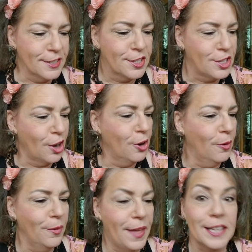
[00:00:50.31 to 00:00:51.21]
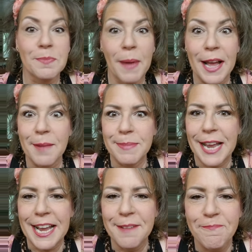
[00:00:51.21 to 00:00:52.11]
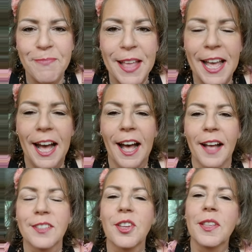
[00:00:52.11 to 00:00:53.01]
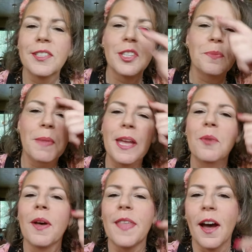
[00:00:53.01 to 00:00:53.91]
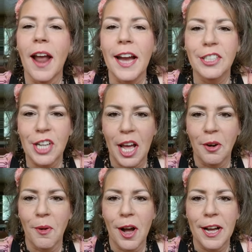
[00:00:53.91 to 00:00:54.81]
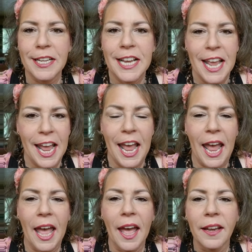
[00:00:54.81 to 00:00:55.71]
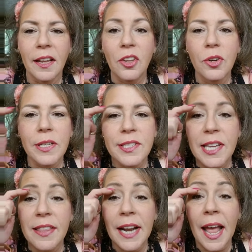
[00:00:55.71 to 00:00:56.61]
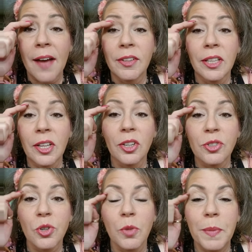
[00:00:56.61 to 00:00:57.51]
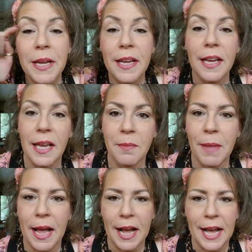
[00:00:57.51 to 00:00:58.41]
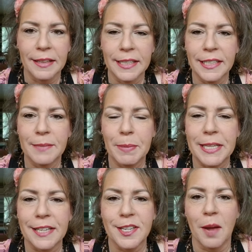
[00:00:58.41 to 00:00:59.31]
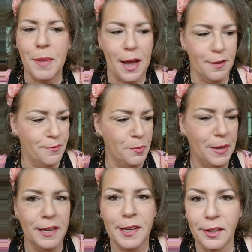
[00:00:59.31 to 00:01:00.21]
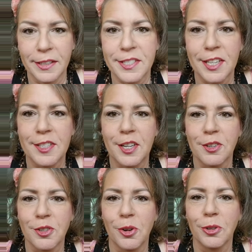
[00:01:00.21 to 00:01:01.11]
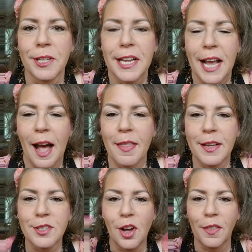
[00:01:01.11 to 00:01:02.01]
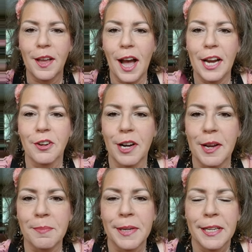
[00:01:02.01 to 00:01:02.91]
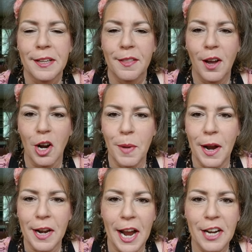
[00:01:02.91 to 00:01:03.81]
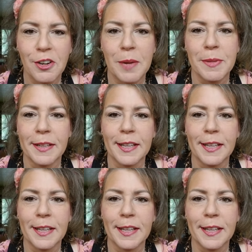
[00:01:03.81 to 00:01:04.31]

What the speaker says: So that's my update. So this is me without eyeshadow on, and you can see that I have a little droopy in my eyelid, but that's not bad for being nearly 60 years old. I think it's all the eye cream, the Arbonne eye cream in the